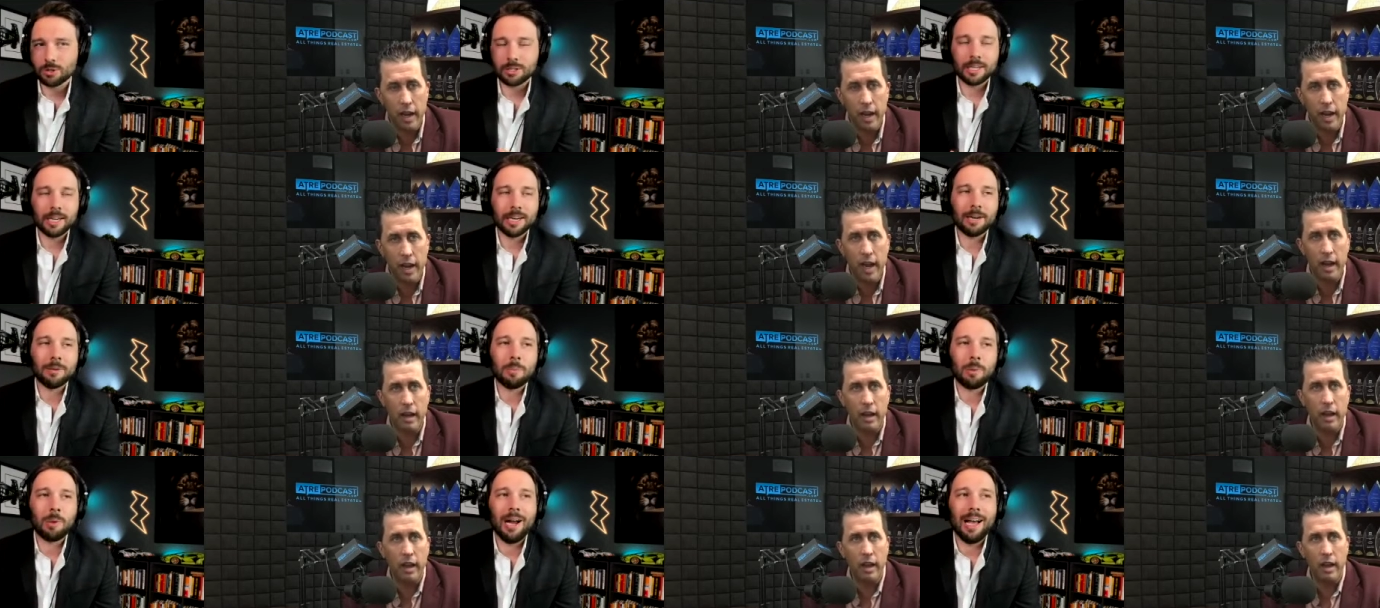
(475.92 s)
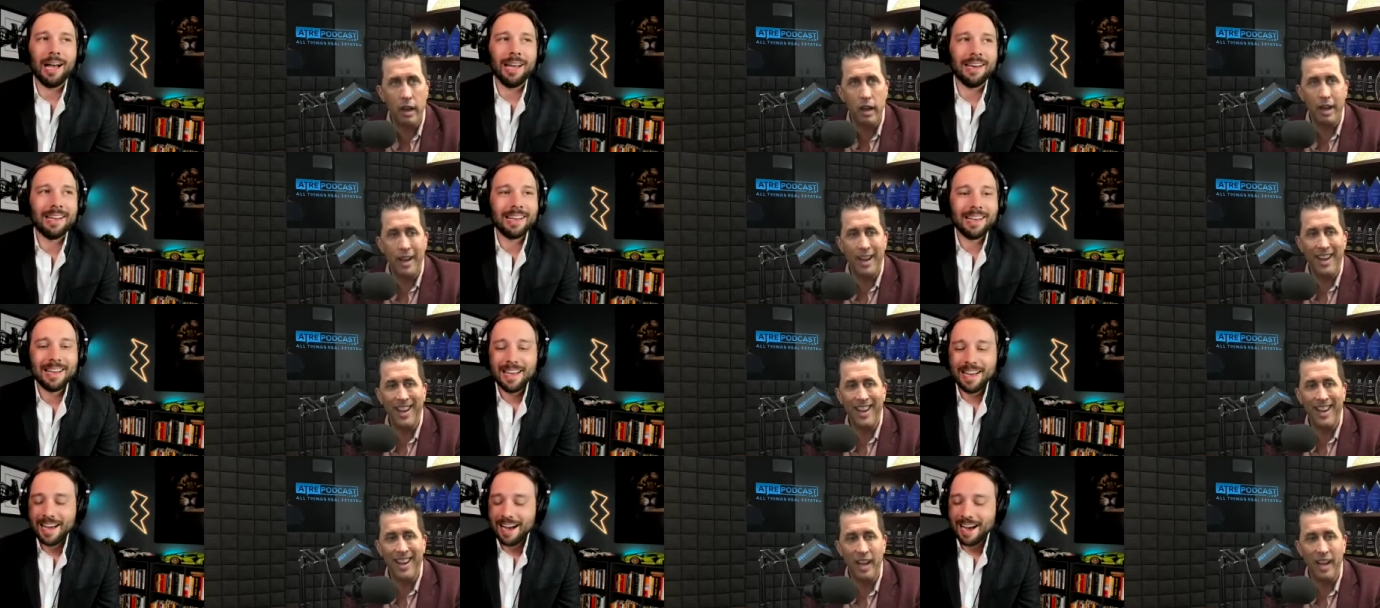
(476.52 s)
Speaker 1: yeah, yeah. there, Brad.
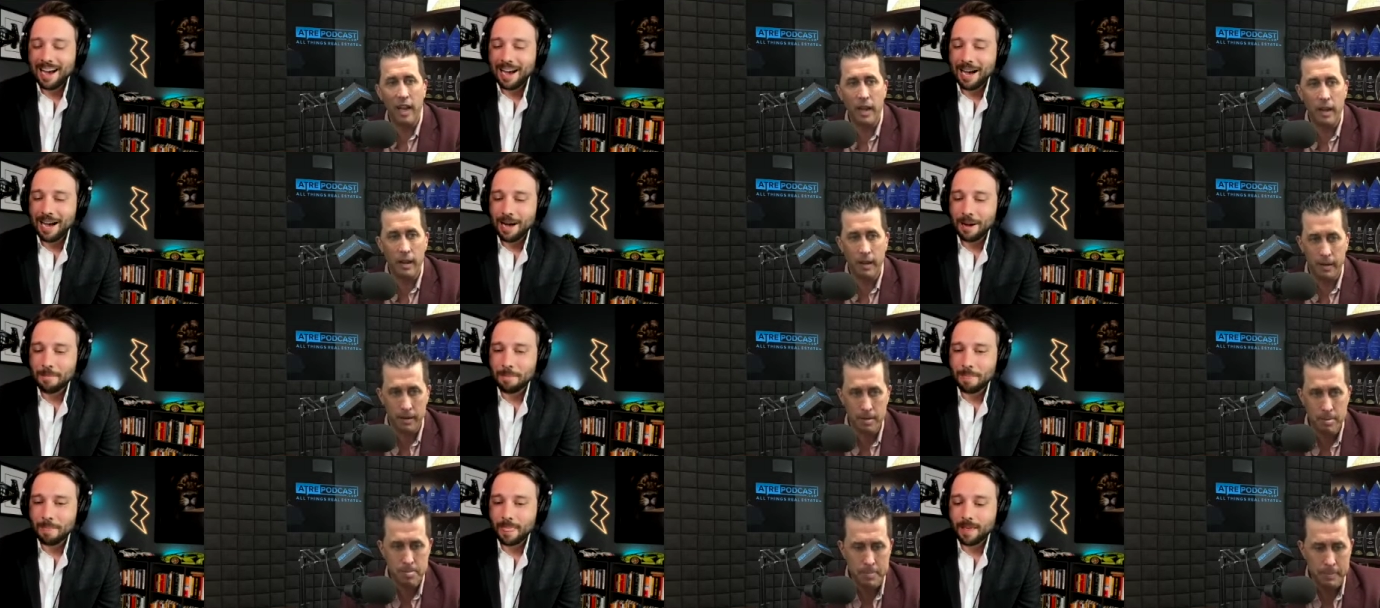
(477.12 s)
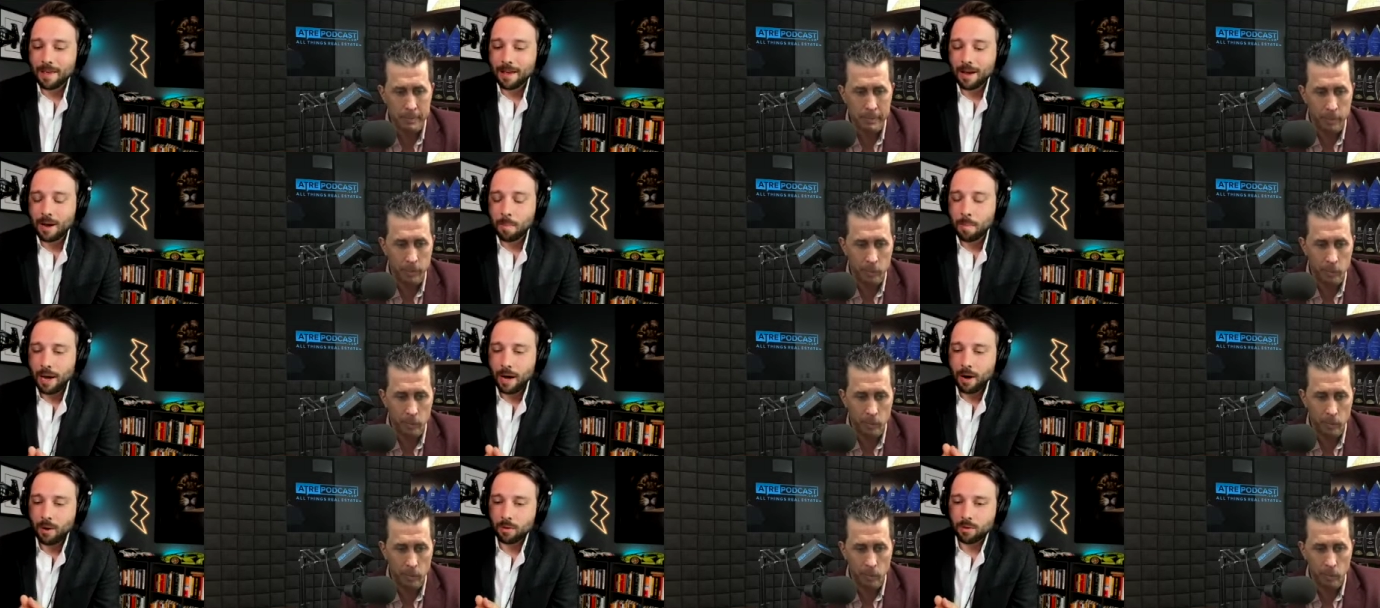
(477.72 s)
Um,
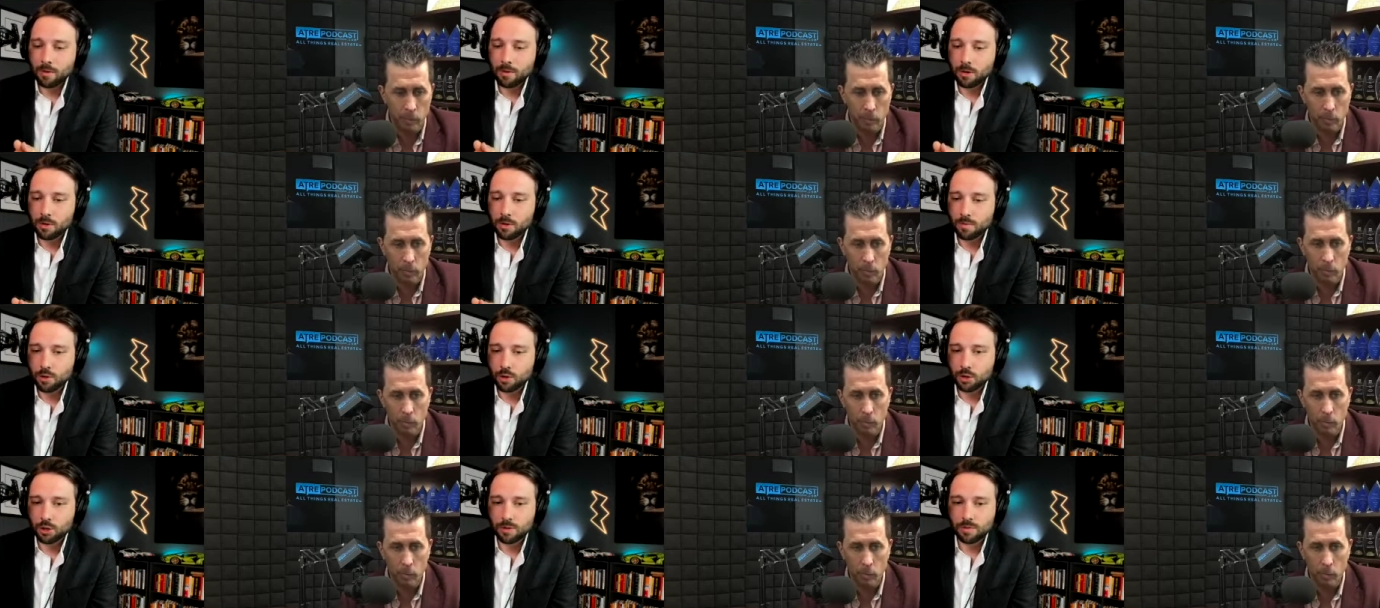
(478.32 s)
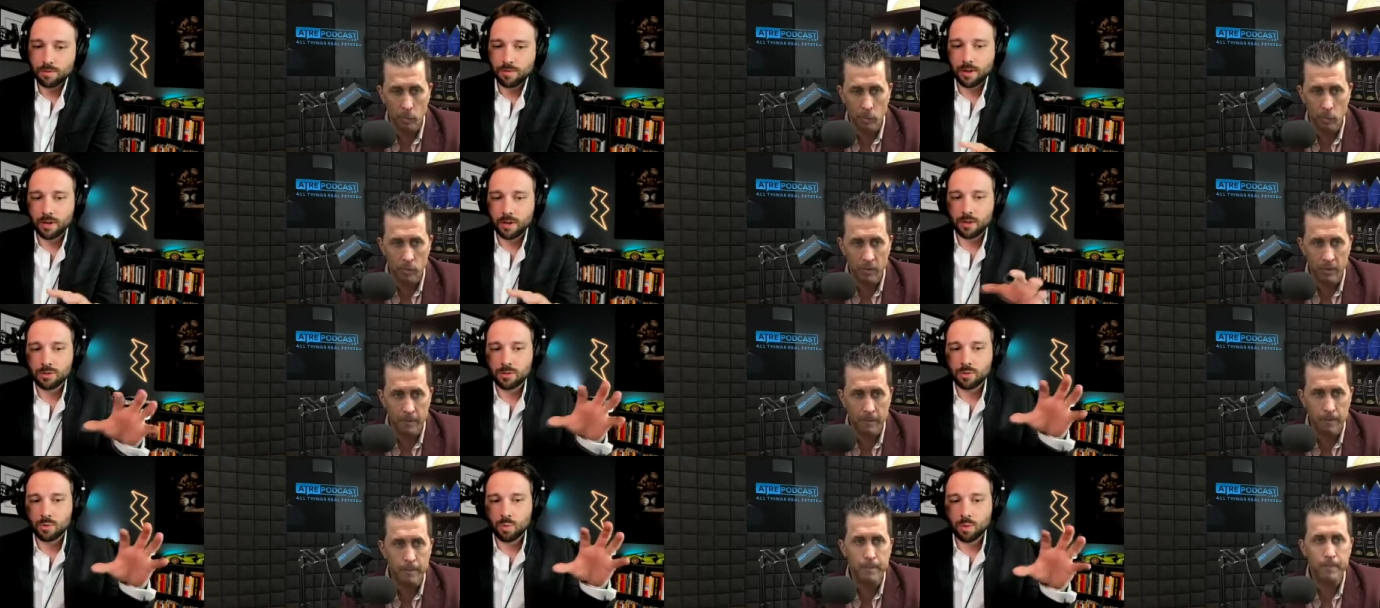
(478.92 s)
about conversion
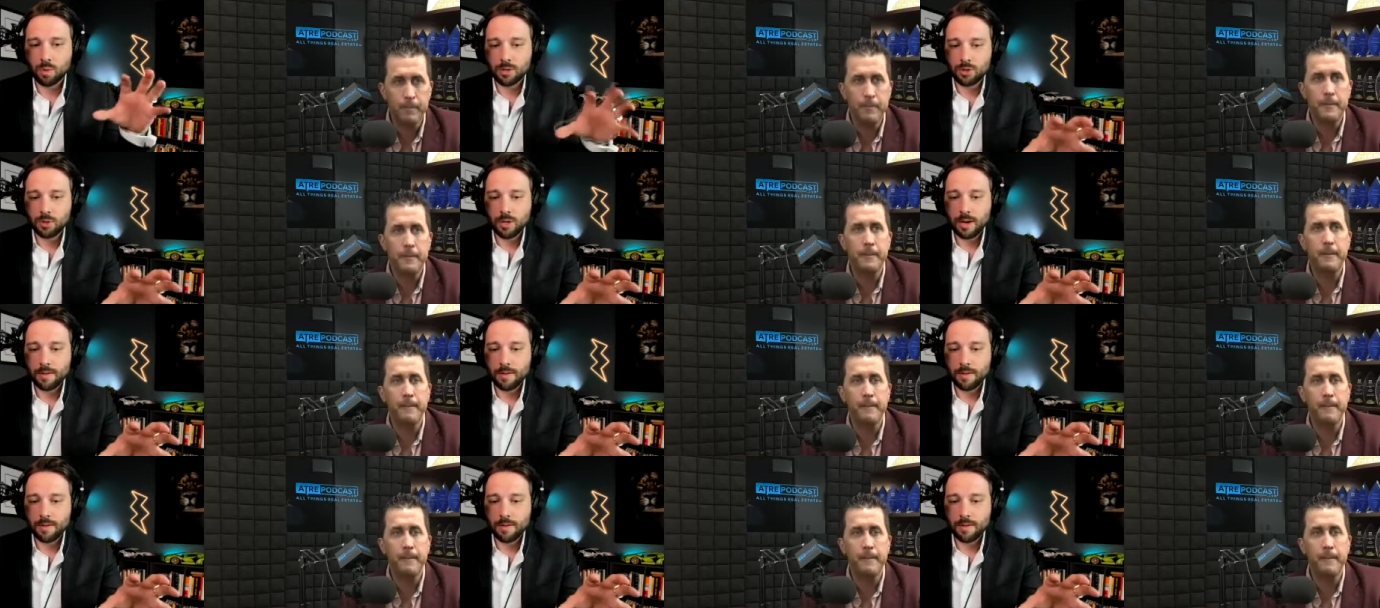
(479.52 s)
funnels, once you have